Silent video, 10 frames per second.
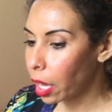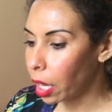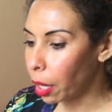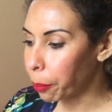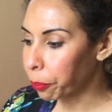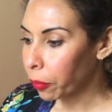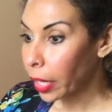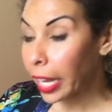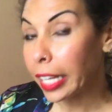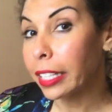
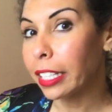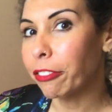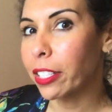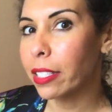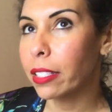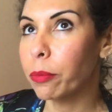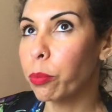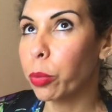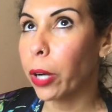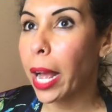And if it's
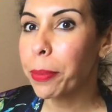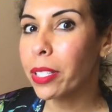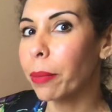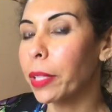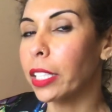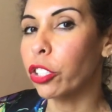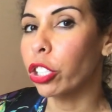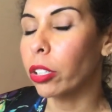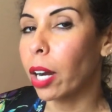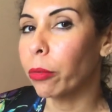perhaps something that
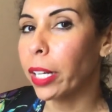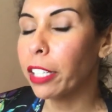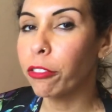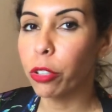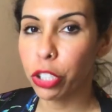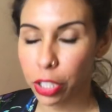you're not ready for,